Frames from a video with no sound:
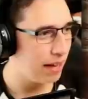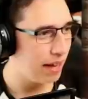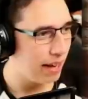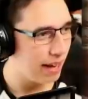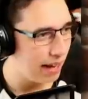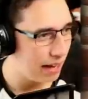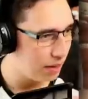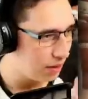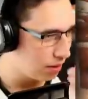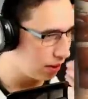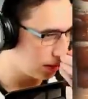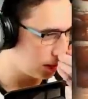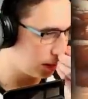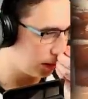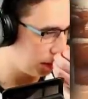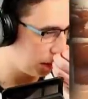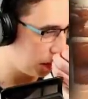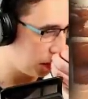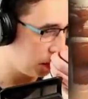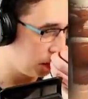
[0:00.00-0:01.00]
Hey, you got
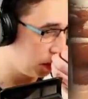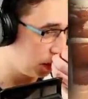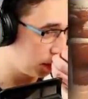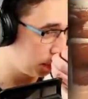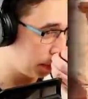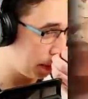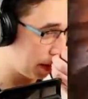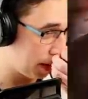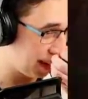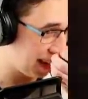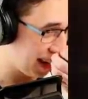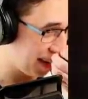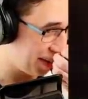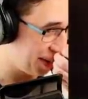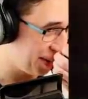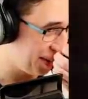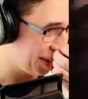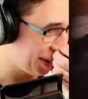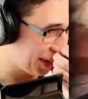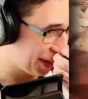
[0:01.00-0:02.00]
some cool Spartan armor.
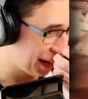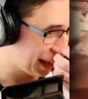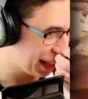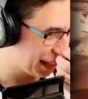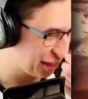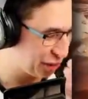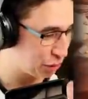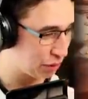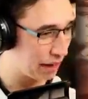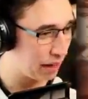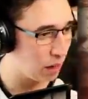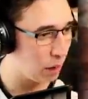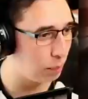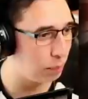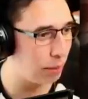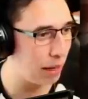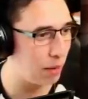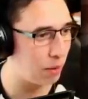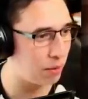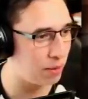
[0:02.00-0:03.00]
You look like a straight-up
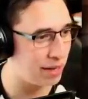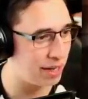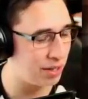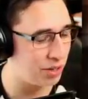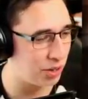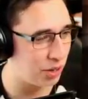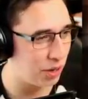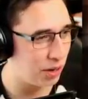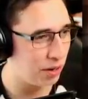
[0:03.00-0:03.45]
Power Ranger.